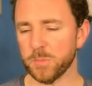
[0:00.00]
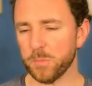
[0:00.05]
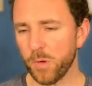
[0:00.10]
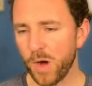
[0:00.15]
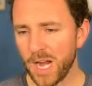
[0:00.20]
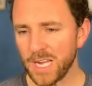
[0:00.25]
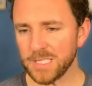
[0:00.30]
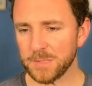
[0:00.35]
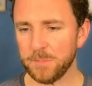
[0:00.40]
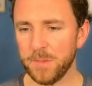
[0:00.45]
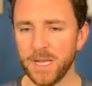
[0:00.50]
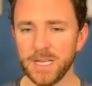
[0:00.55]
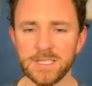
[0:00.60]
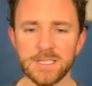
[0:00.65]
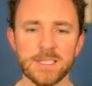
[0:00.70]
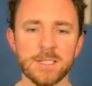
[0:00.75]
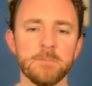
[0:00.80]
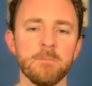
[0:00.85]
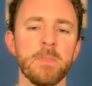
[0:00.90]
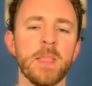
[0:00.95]
Prize
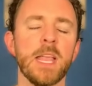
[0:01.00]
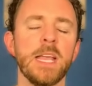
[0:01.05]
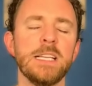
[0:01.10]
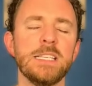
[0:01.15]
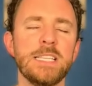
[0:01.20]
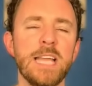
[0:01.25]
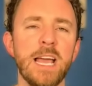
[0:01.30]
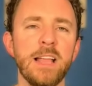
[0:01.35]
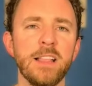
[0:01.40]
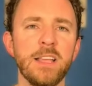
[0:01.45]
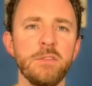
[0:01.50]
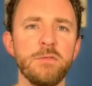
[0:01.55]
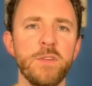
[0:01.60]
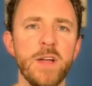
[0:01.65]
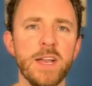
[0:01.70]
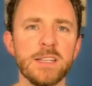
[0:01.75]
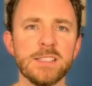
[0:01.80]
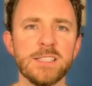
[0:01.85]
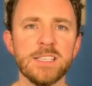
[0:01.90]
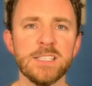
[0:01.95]
picks, daily
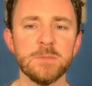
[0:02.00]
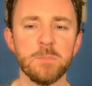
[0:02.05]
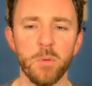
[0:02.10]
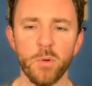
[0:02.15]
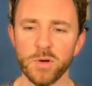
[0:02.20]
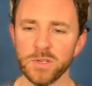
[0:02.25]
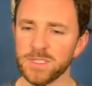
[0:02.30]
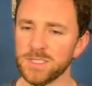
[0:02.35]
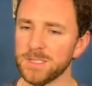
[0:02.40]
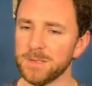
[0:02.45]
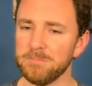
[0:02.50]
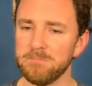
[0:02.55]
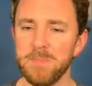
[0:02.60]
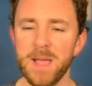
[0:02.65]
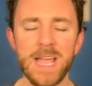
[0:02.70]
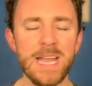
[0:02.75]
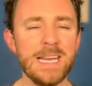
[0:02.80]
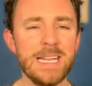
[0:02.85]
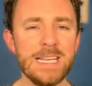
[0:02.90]
fantasy sports made